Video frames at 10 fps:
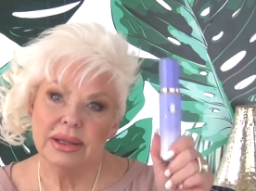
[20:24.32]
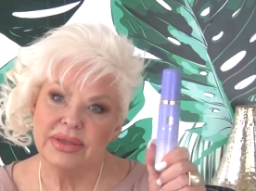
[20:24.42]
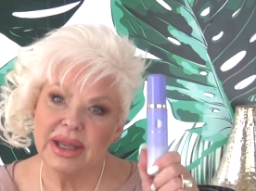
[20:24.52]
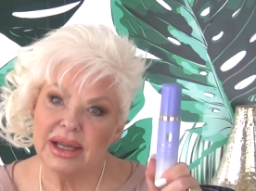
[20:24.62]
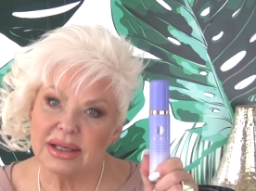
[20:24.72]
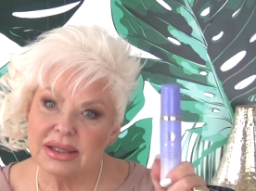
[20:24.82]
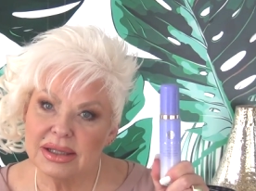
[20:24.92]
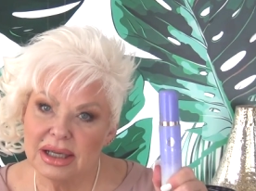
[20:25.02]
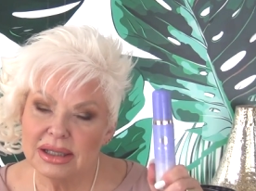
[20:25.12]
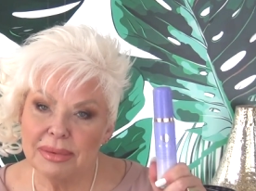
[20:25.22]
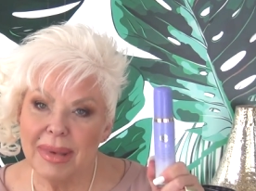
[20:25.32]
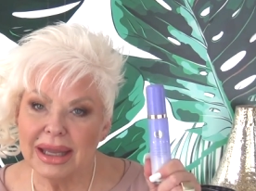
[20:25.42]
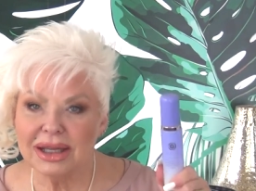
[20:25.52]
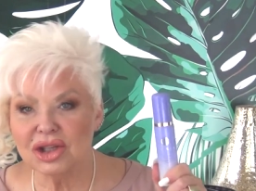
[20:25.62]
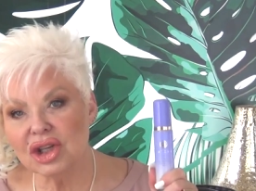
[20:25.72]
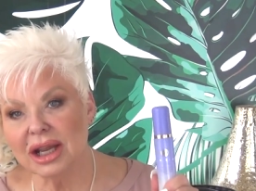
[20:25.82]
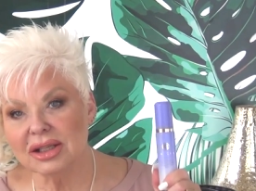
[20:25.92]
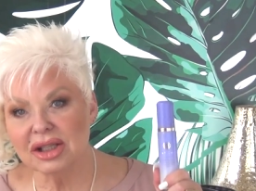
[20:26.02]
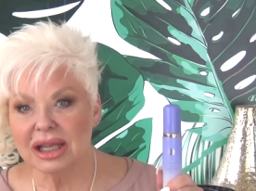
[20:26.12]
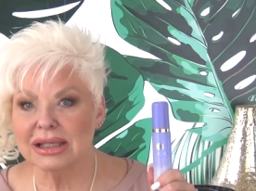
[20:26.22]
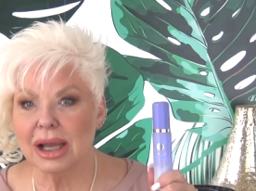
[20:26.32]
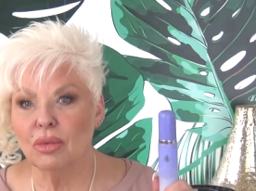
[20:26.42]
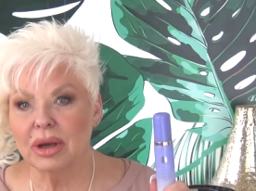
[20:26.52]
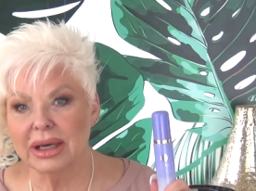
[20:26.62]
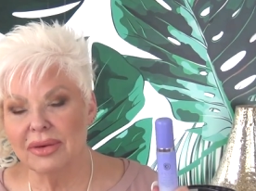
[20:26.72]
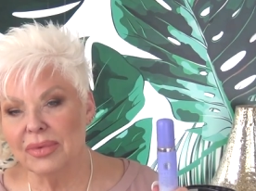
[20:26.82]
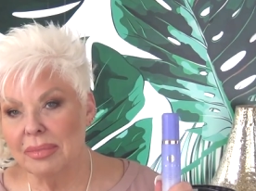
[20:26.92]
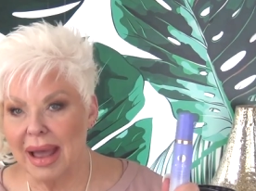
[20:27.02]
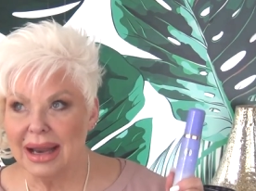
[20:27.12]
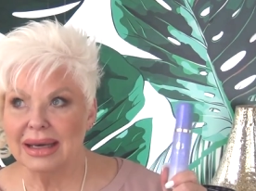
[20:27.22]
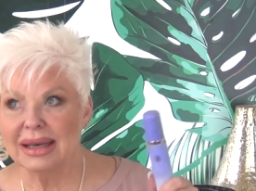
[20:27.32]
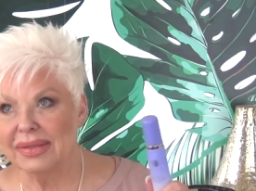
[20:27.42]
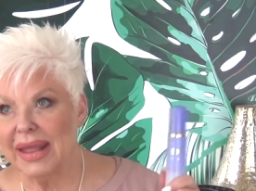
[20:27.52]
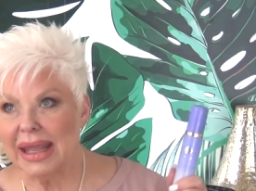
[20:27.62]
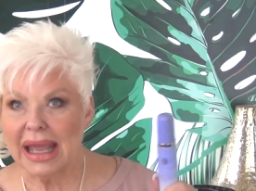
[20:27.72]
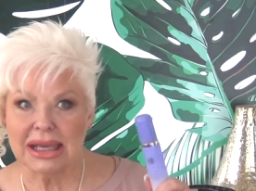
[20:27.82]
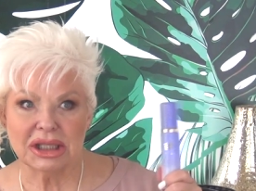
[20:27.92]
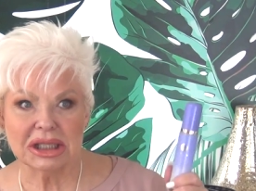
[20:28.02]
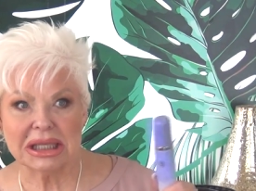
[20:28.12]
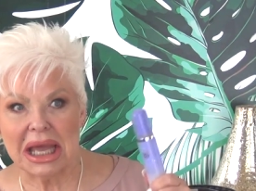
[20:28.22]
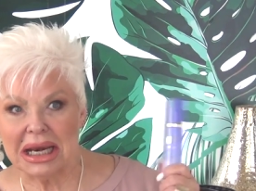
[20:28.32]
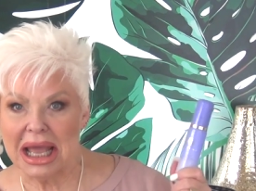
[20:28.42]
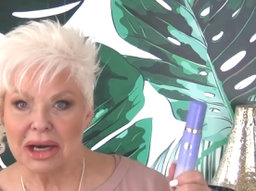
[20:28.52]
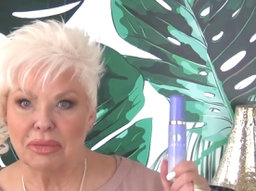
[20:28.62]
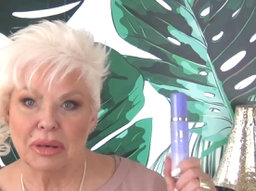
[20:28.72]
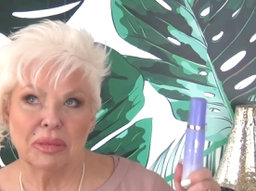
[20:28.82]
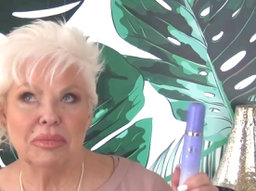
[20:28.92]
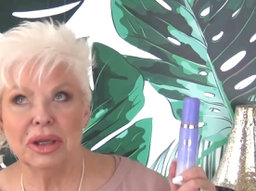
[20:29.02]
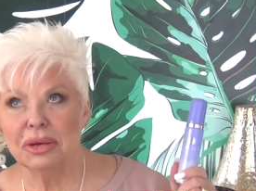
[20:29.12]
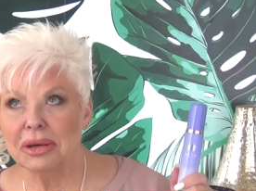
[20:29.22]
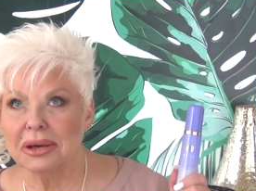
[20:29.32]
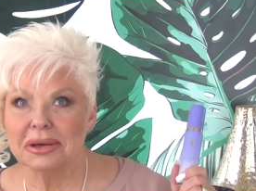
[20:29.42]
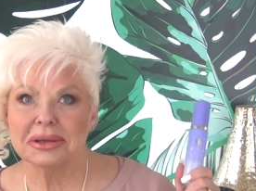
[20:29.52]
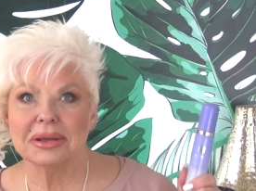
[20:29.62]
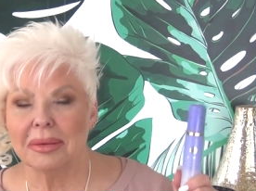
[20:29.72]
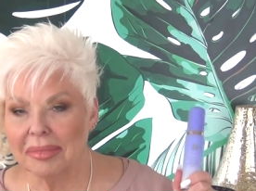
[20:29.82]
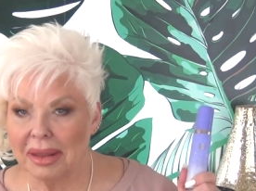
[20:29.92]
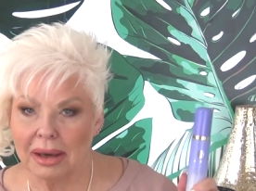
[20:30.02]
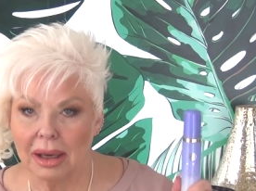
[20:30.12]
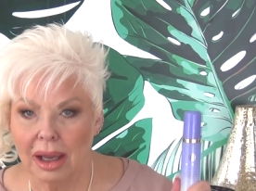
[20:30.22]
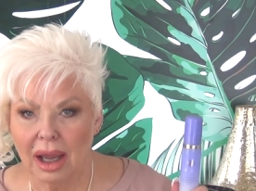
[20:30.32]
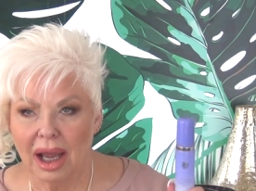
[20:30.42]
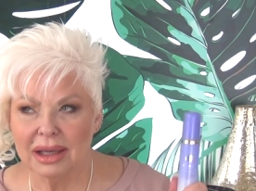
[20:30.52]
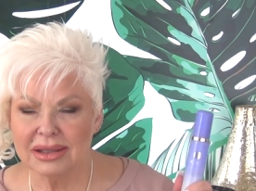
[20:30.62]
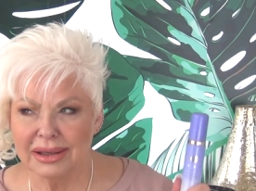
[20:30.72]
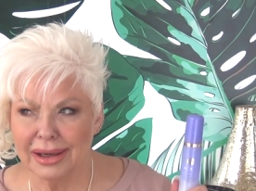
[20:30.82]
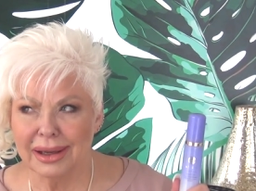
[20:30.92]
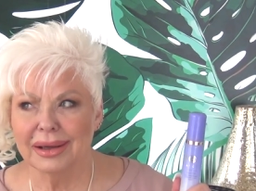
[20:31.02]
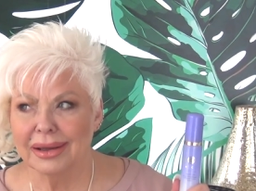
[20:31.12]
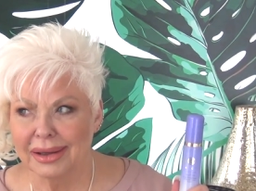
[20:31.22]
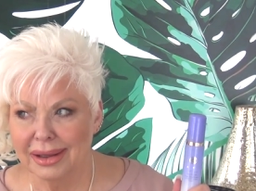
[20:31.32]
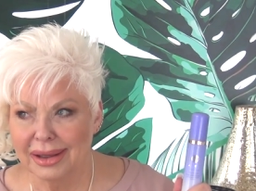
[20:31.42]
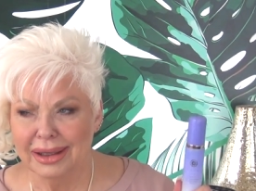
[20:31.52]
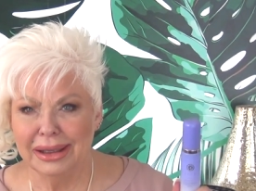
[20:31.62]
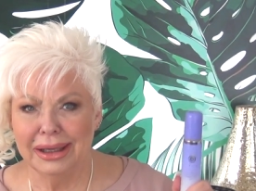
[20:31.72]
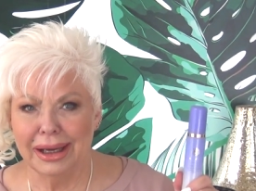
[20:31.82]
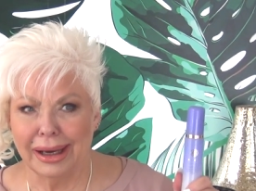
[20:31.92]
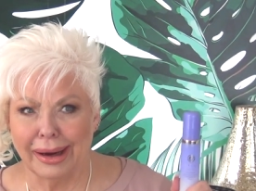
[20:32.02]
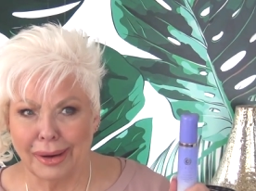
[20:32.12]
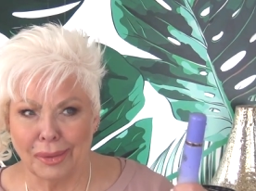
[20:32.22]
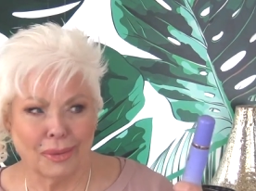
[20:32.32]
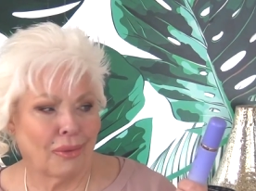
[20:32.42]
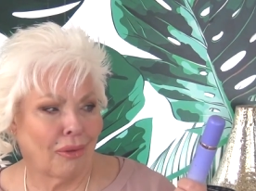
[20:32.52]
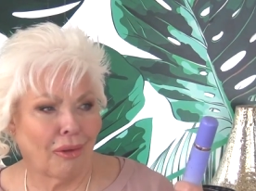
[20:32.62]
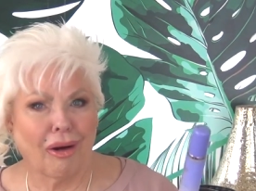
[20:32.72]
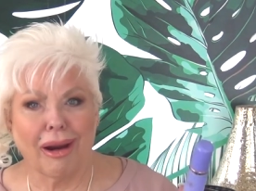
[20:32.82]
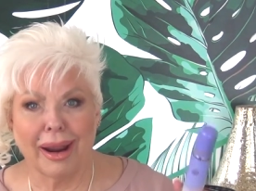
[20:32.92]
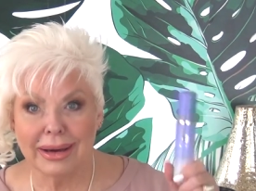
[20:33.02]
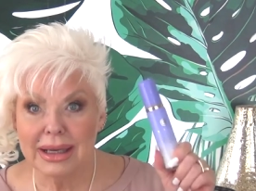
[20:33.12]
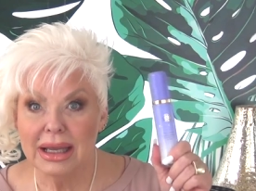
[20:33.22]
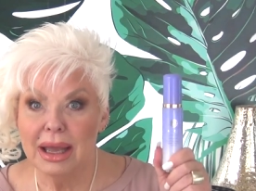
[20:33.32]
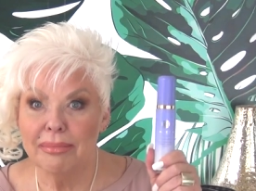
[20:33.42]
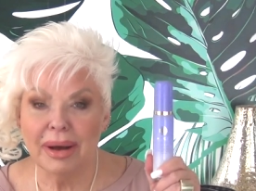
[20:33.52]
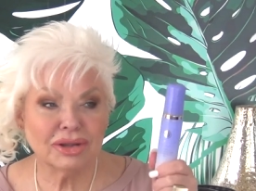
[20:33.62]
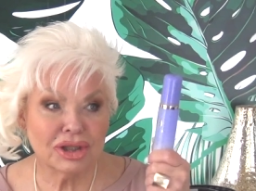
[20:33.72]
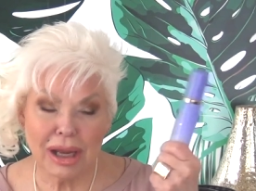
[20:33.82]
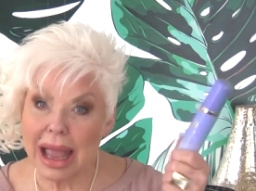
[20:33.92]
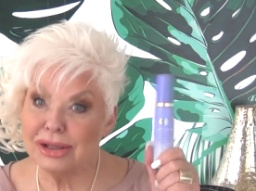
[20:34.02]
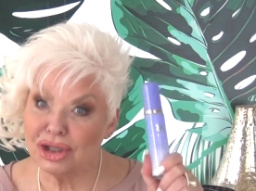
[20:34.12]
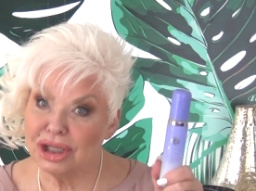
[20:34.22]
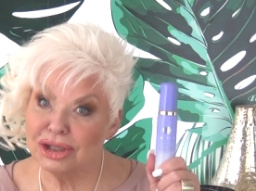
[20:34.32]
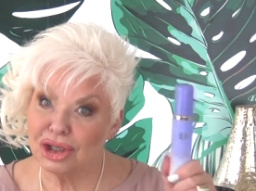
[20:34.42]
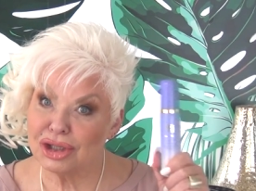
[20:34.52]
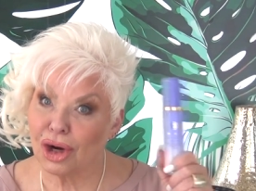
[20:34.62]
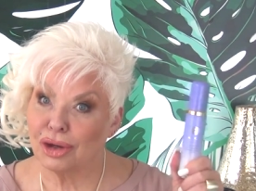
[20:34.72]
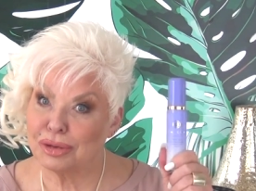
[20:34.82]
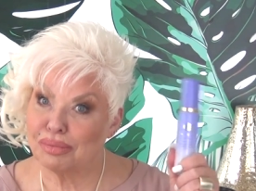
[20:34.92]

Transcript: this, to make it shine, says, I want everybody to think I just got out of Bermuda or something. I said, ah, yeah, right. But she, and she just heard